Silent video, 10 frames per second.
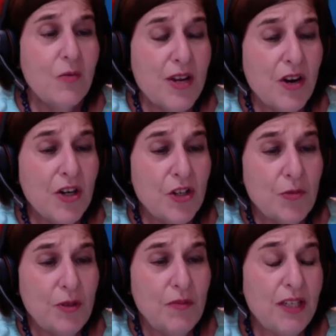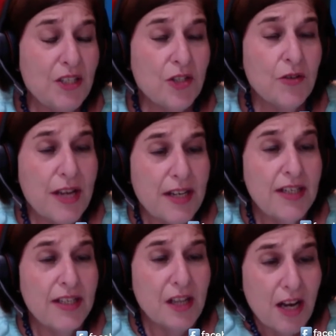we are human beings
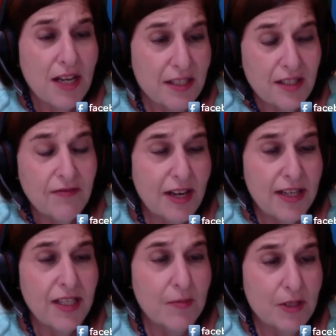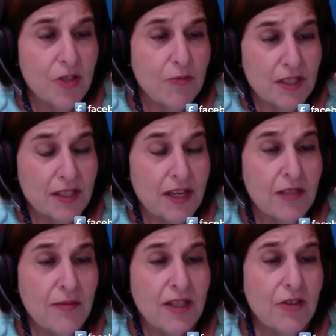created in God's divine image,
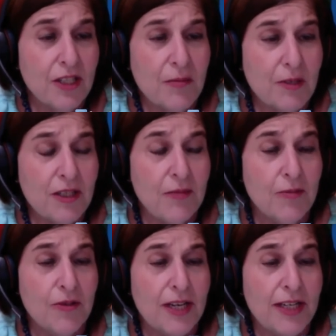B'Tselem Elohim in Hebrew.